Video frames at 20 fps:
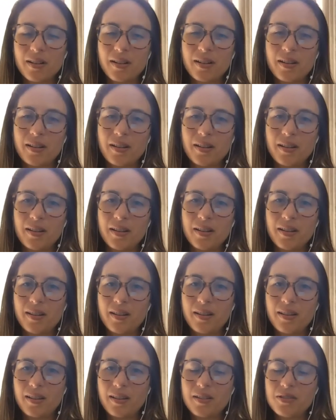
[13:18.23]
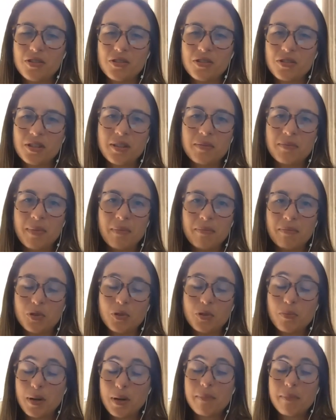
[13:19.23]
I just need
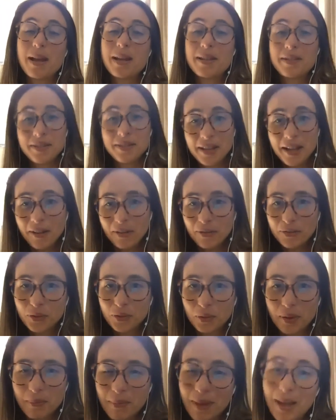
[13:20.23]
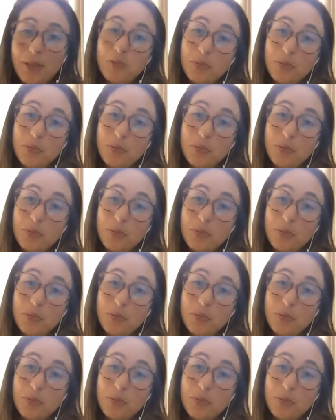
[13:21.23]
to bring myself to the mat,